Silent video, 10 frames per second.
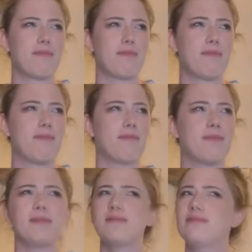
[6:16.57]

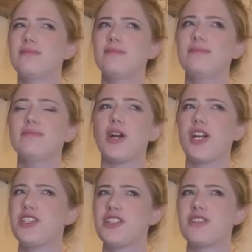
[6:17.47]

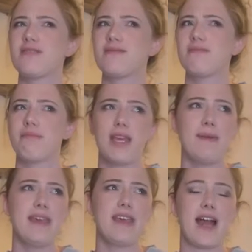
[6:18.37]
March,
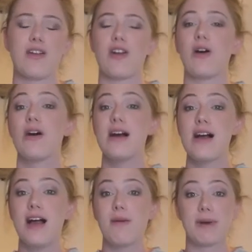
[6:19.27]
maybe? I don't know.
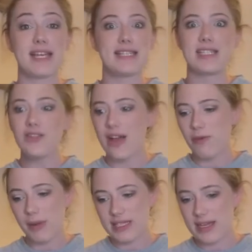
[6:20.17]
But I still
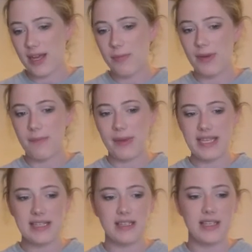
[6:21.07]
haven't picked it up.
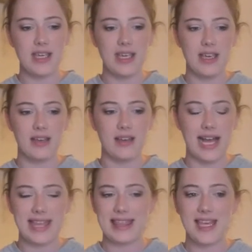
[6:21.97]
Basically,
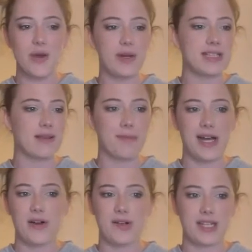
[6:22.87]
I think what it's
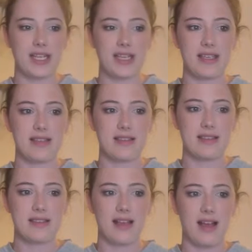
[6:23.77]
about
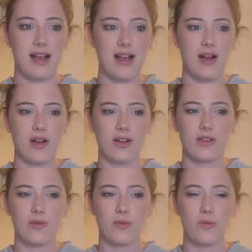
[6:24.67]
is a
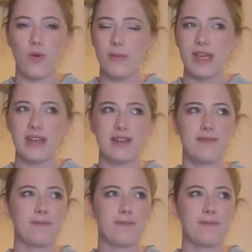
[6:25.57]
woman